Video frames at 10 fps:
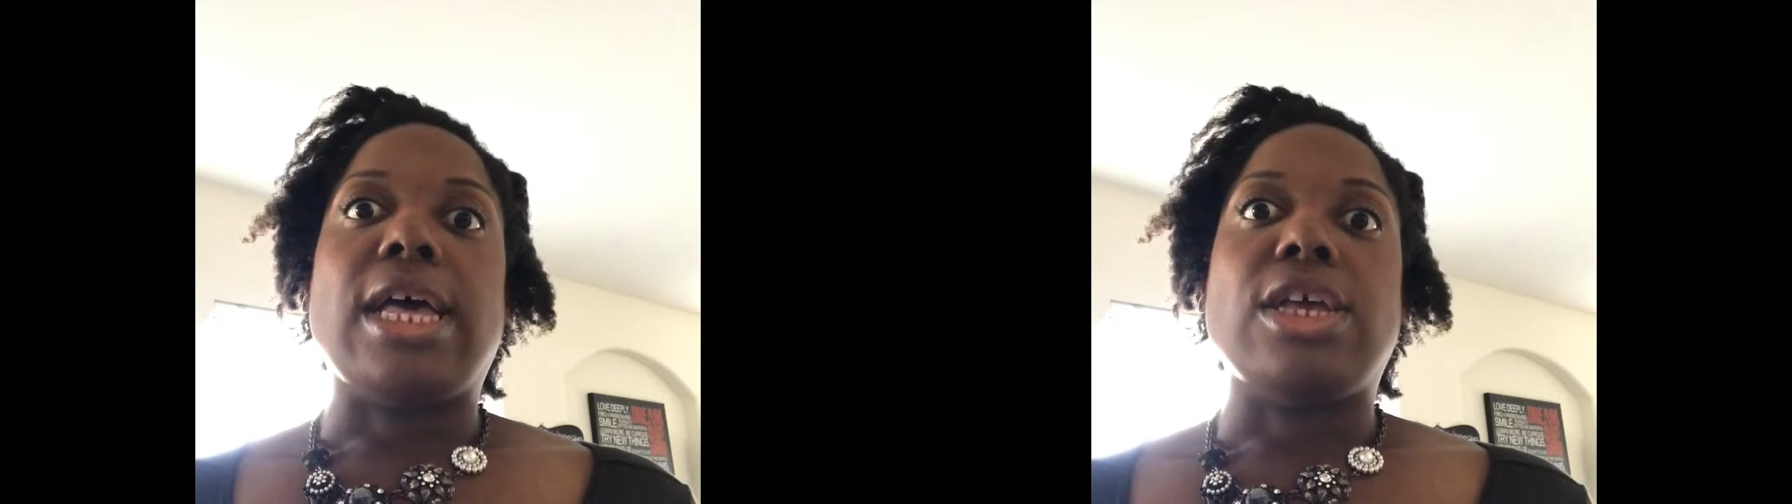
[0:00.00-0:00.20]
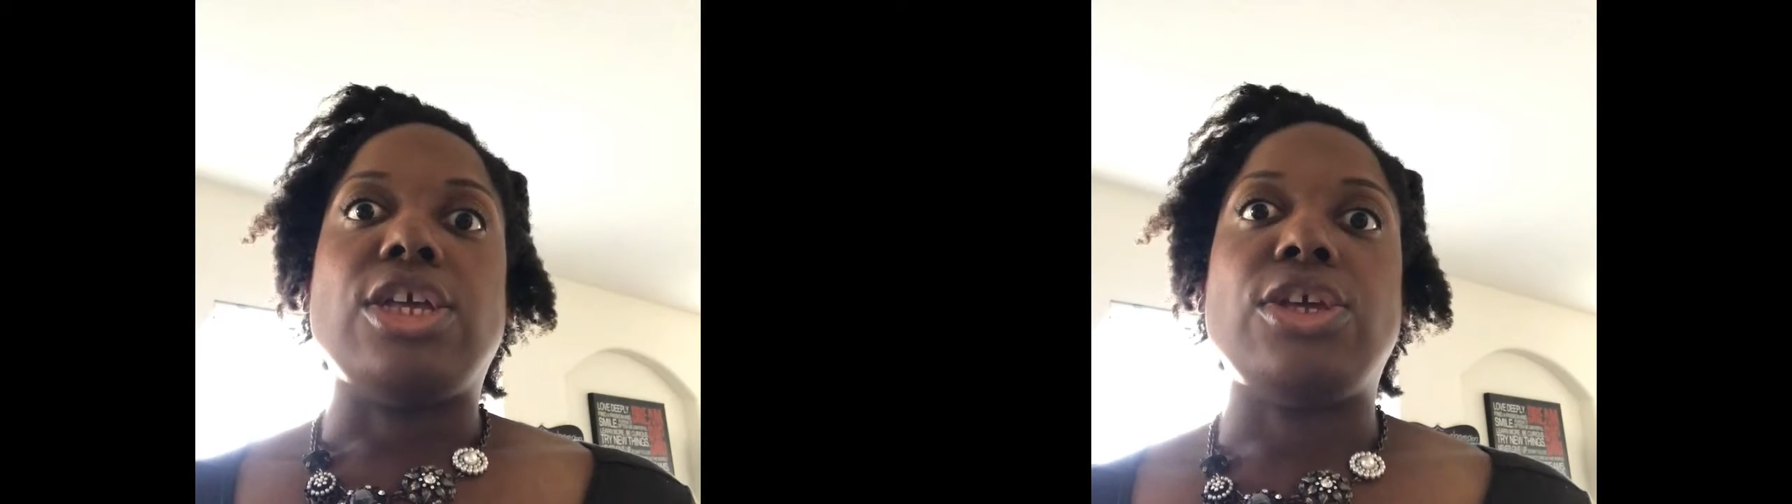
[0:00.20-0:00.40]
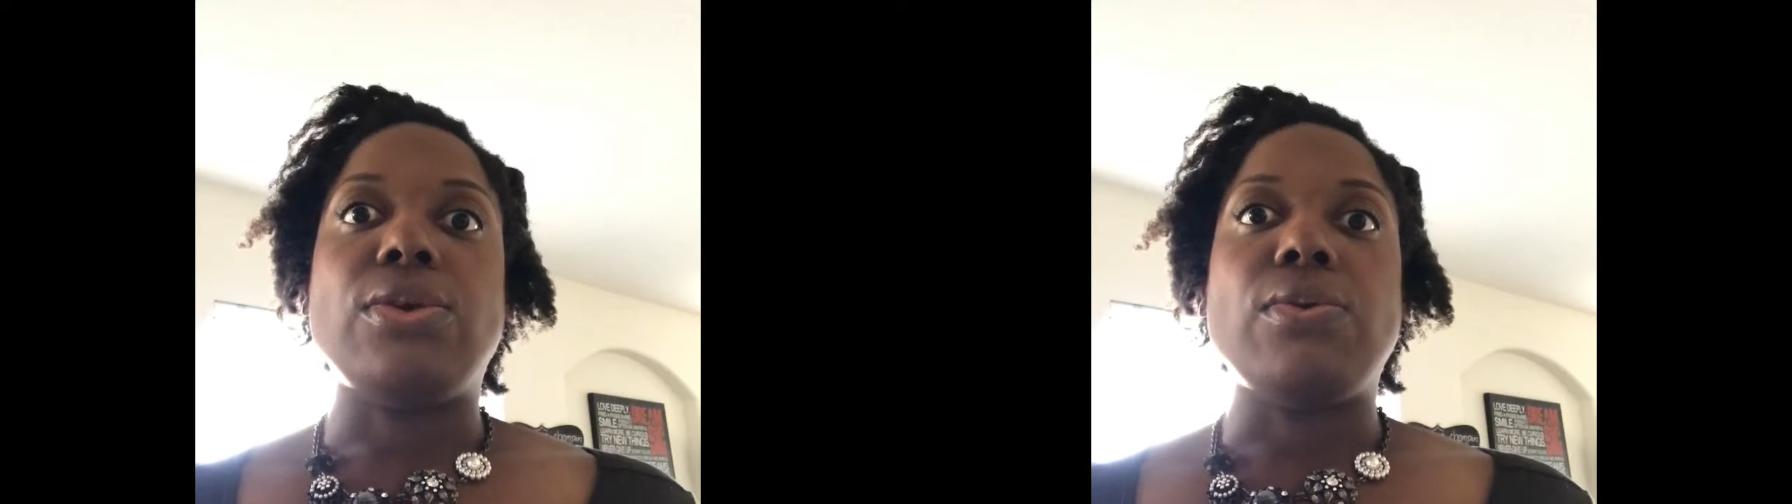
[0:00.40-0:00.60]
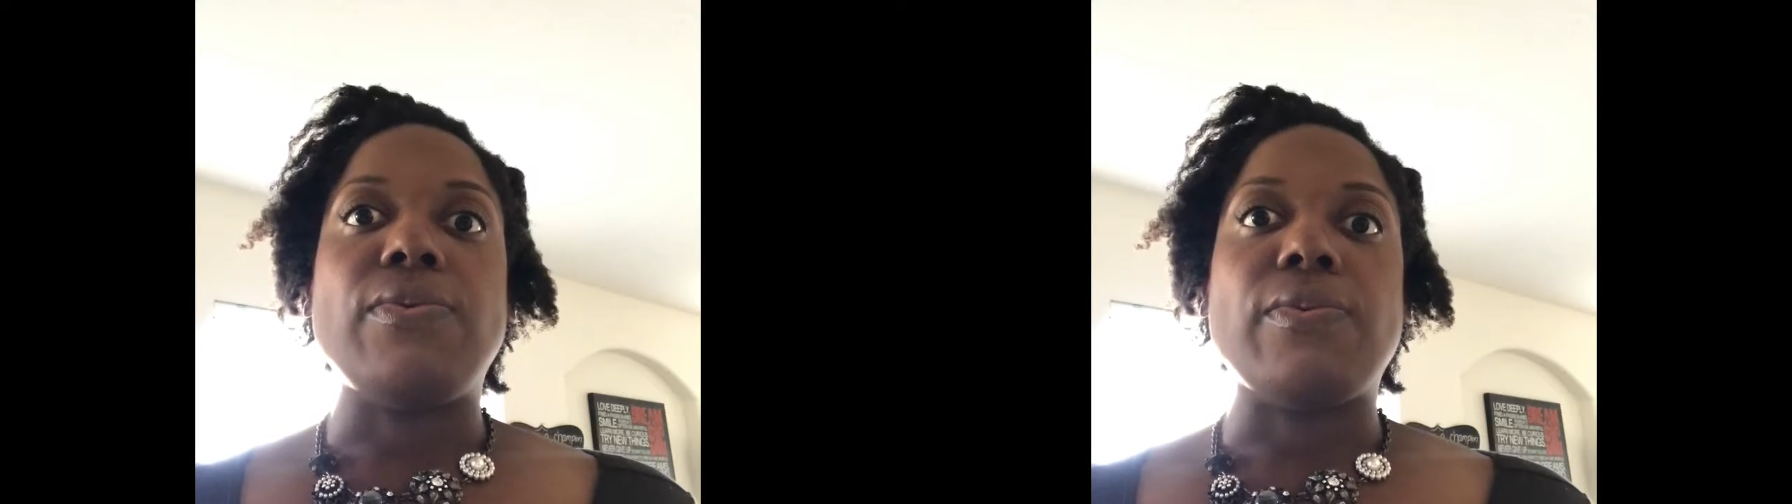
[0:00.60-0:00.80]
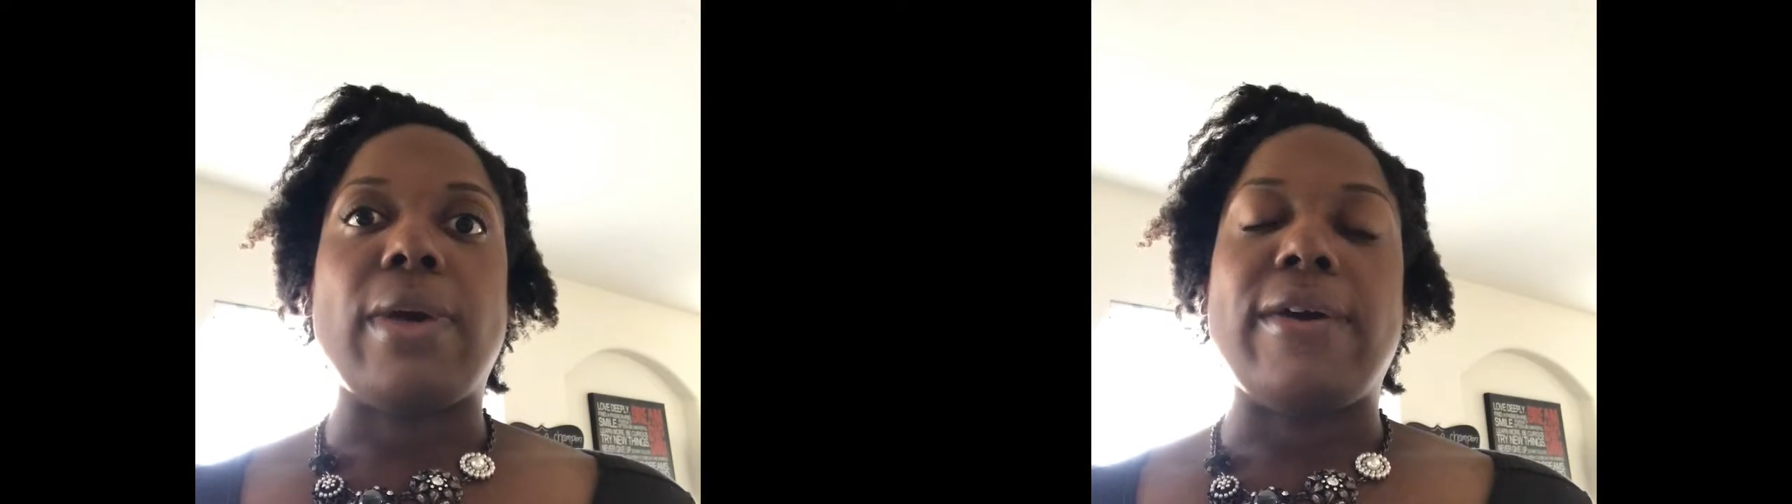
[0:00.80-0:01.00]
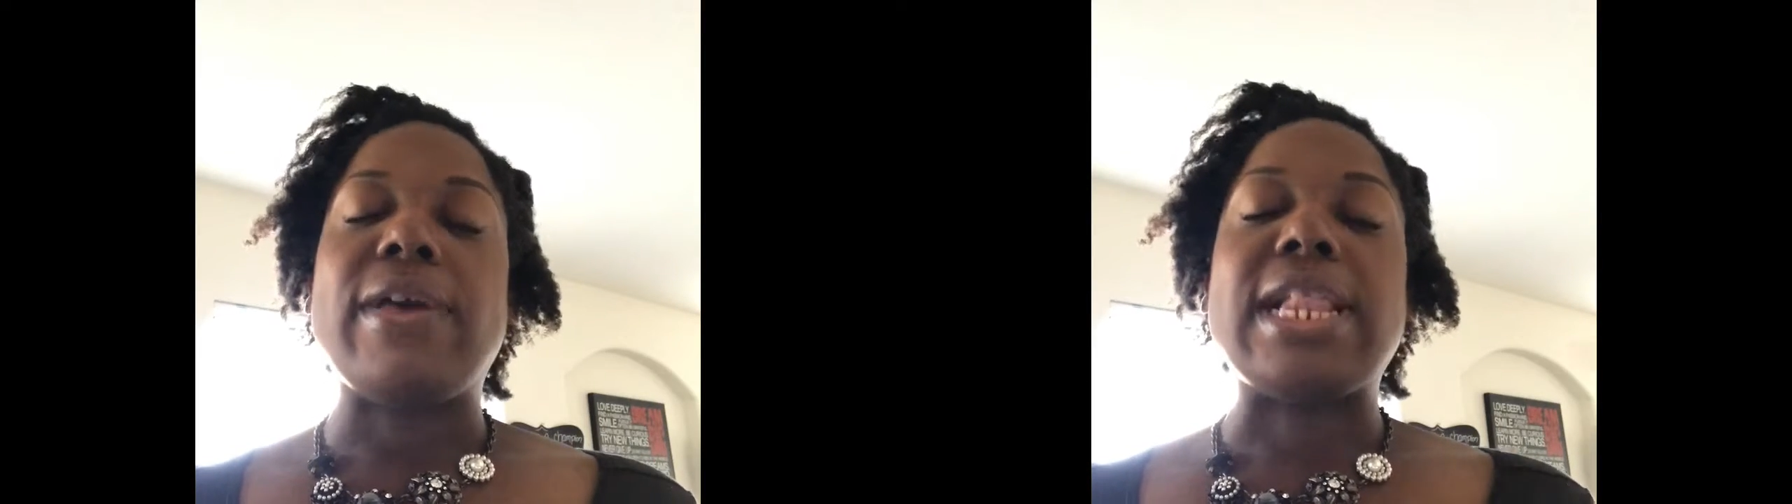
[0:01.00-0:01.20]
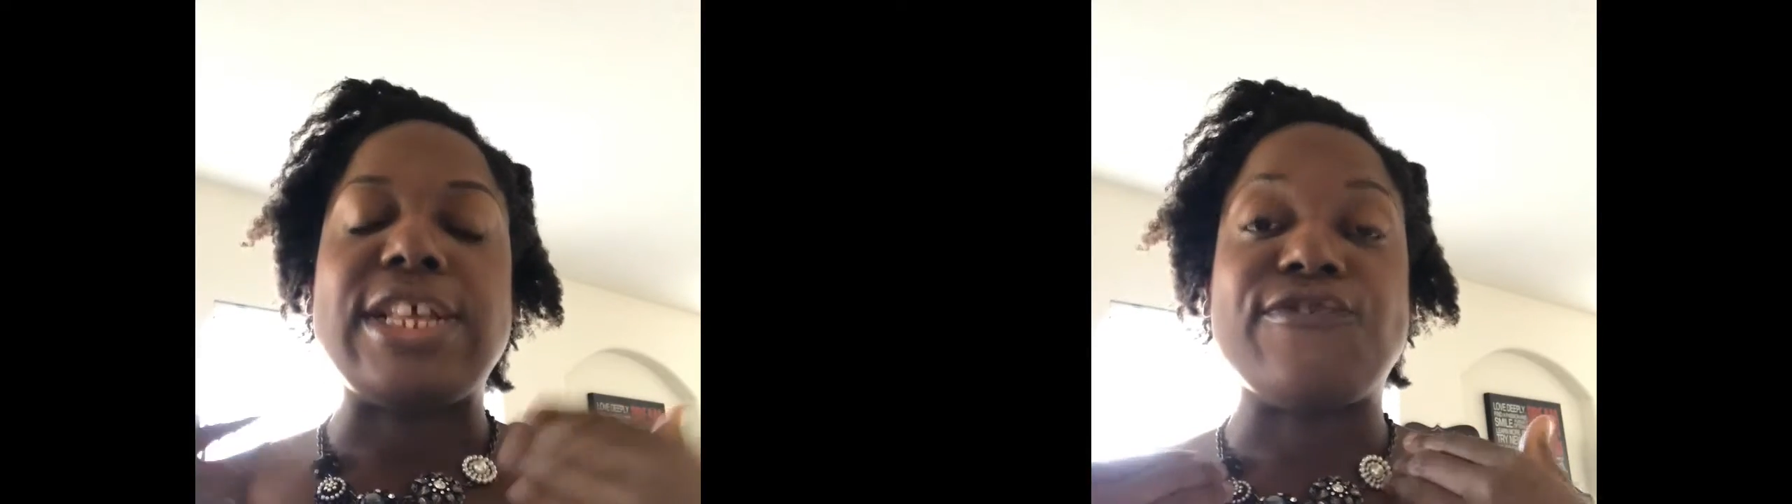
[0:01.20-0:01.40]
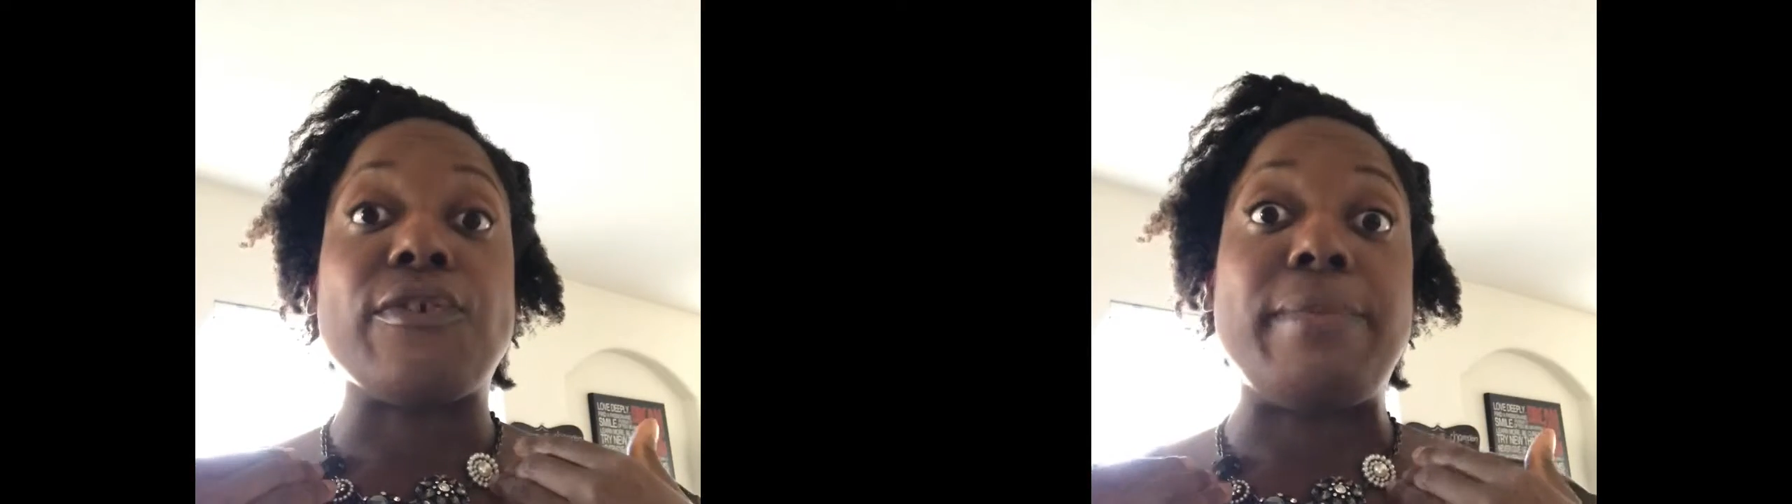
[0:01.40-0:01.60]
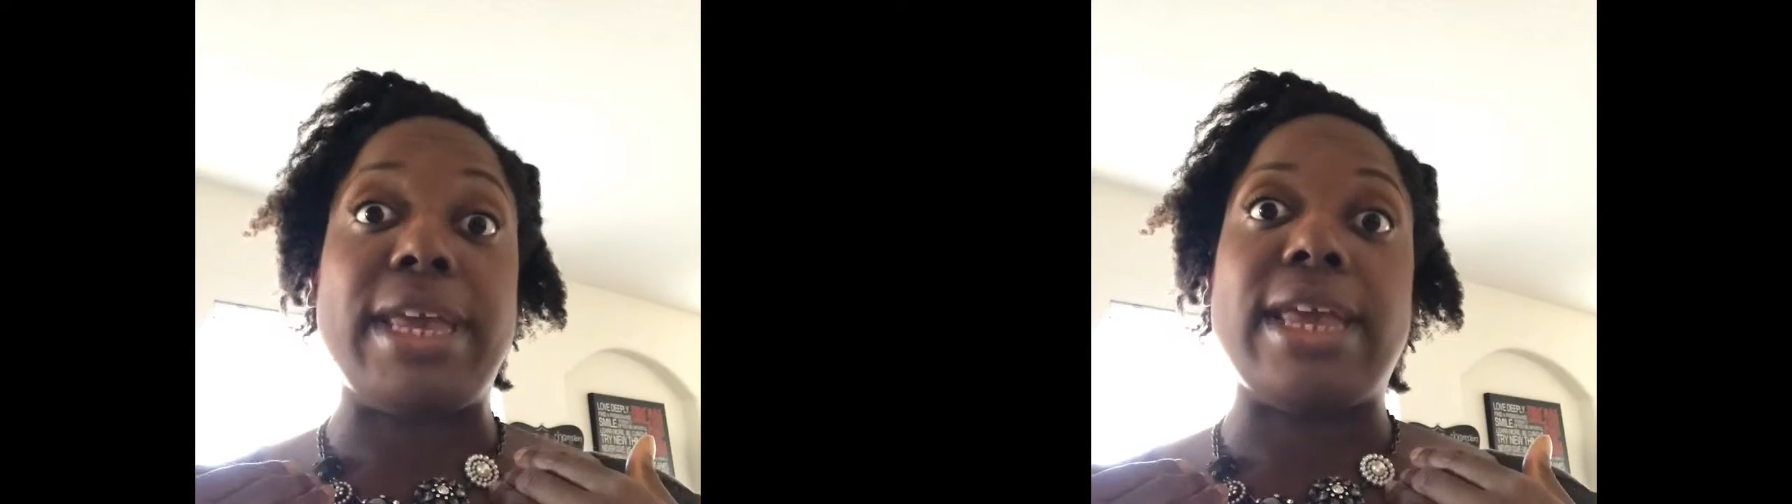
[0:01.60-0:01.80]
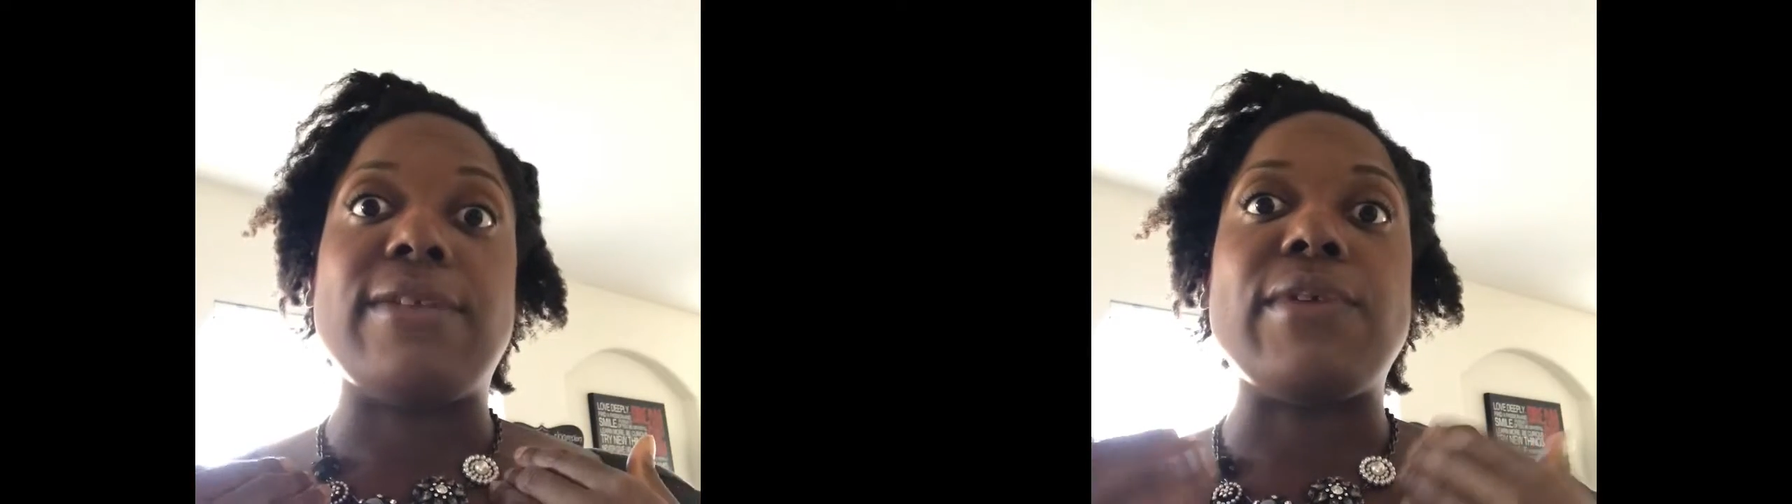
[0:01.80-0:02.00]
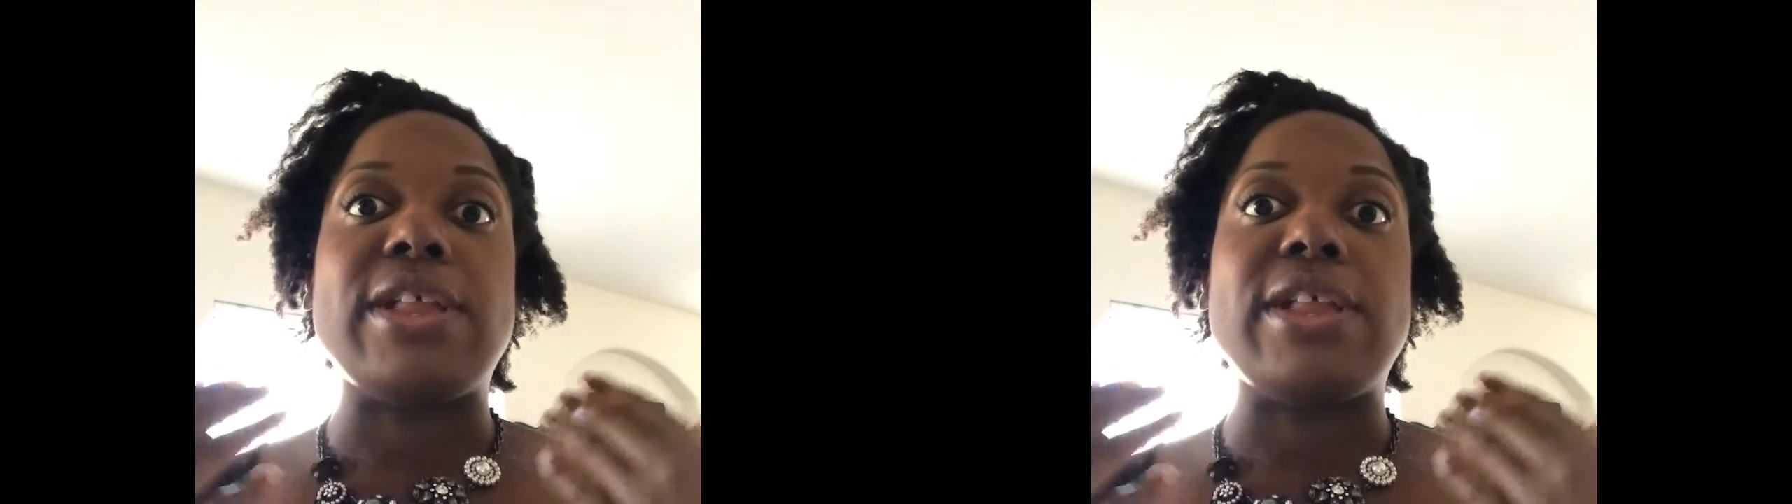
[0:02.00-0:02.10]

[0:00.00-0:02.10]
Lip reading: you, at least for me,